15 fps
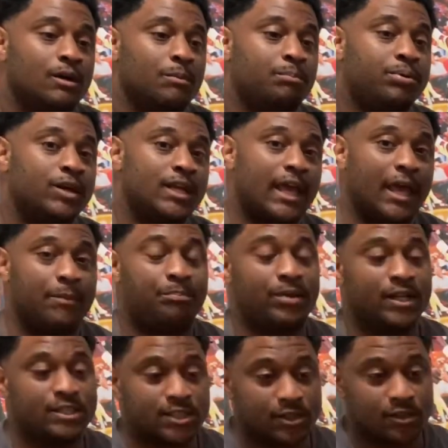put a
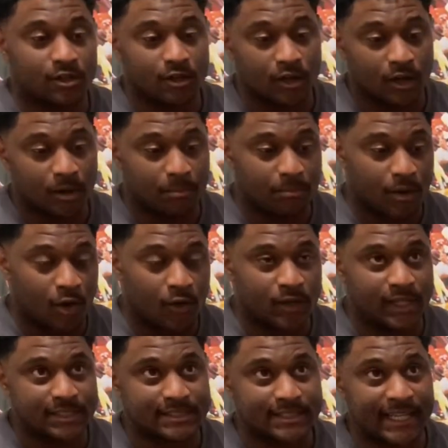picture up on
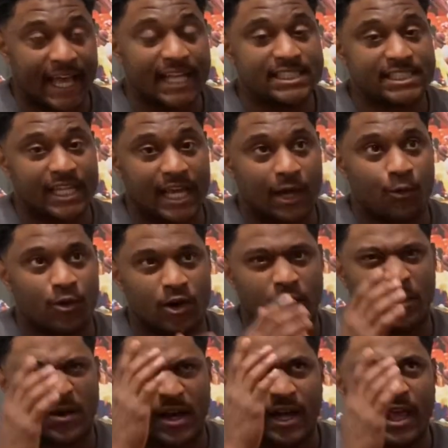his Snapchat.
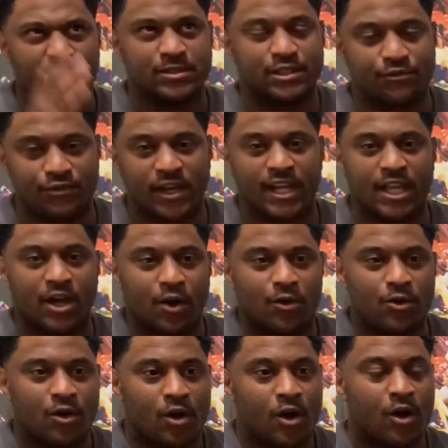Well, it was a
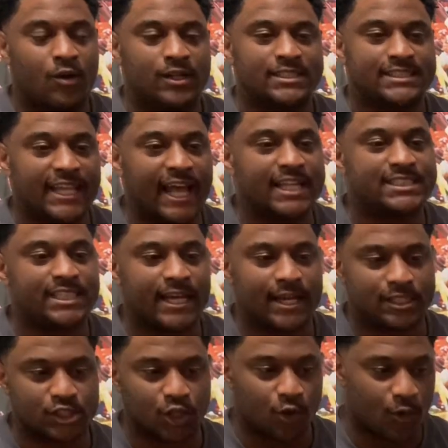video on his Snapchat
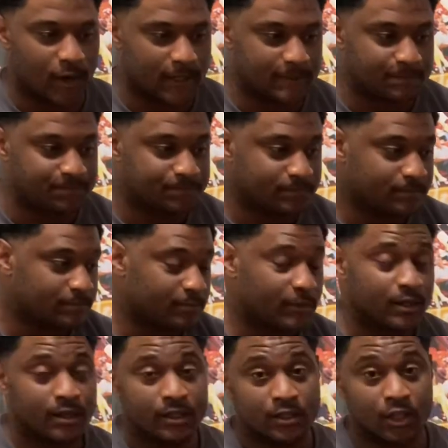showing
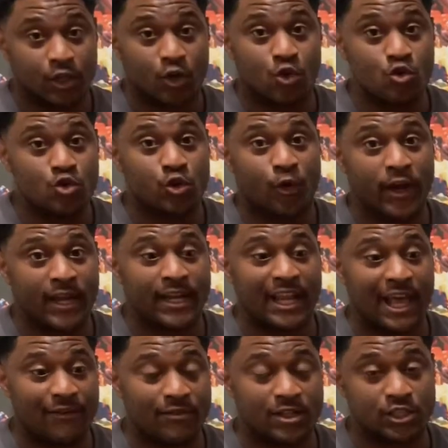the cool gray
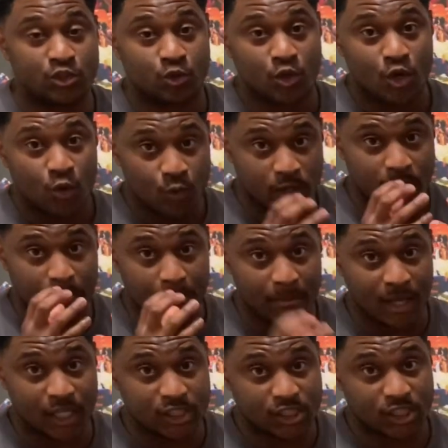11s with a
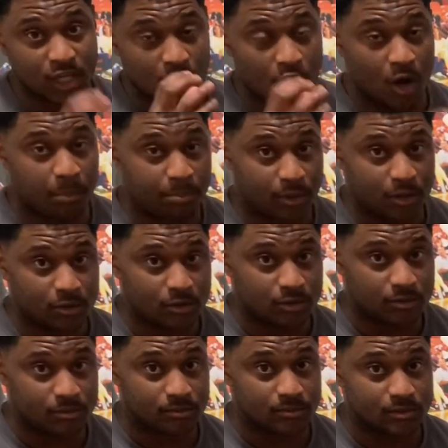mesh upper.
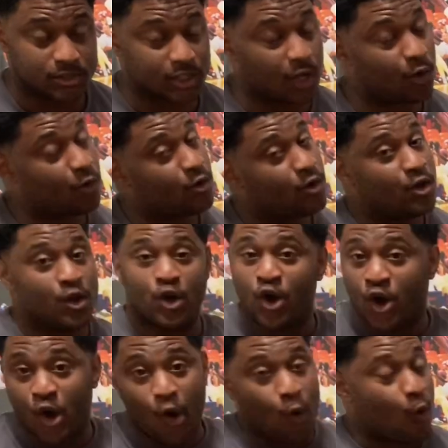So
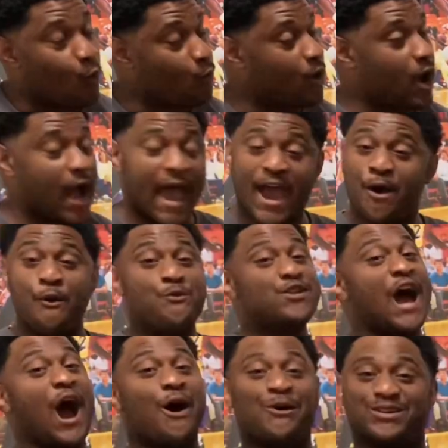Hey, who
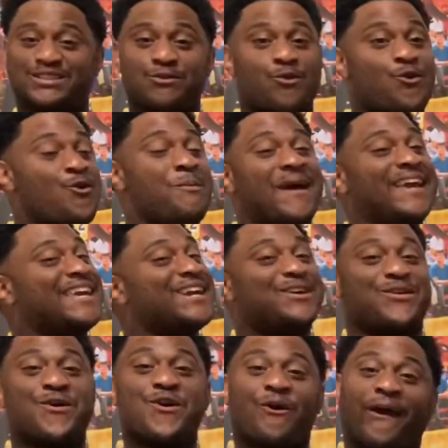knows? We might get
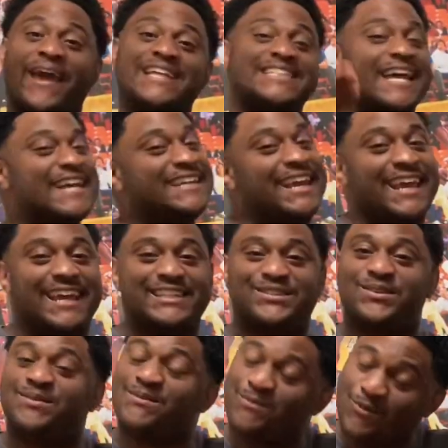cool grades
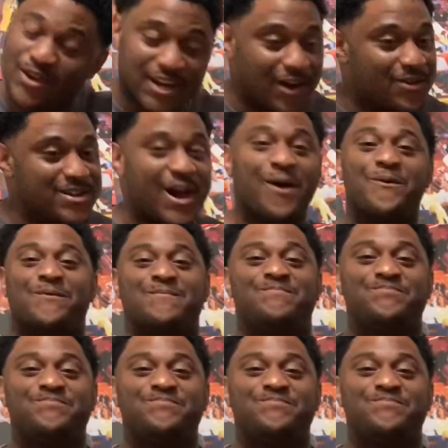and We don't know.